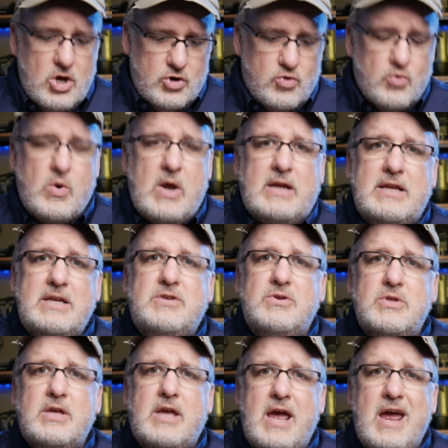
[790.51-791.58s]
directly
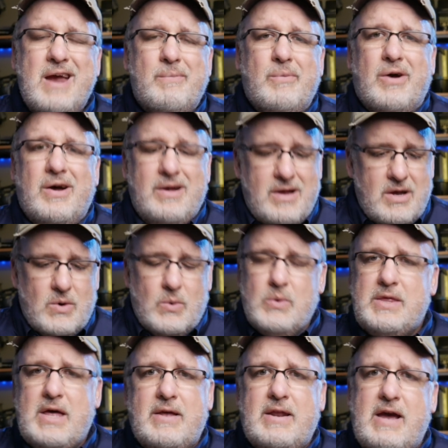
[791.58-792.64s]
to the camera
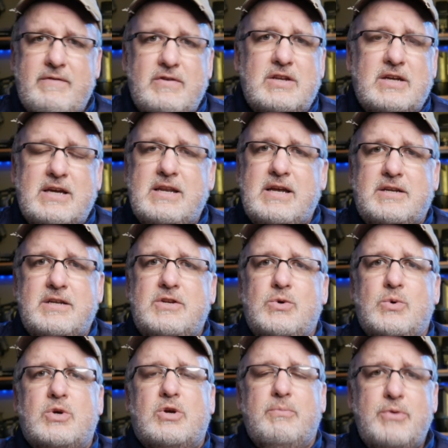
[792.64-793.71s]
without having to connect it
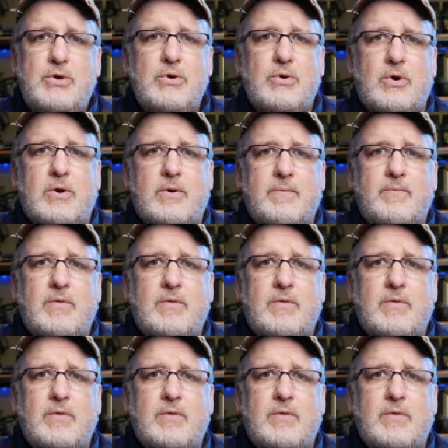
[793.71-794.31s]
to a computer.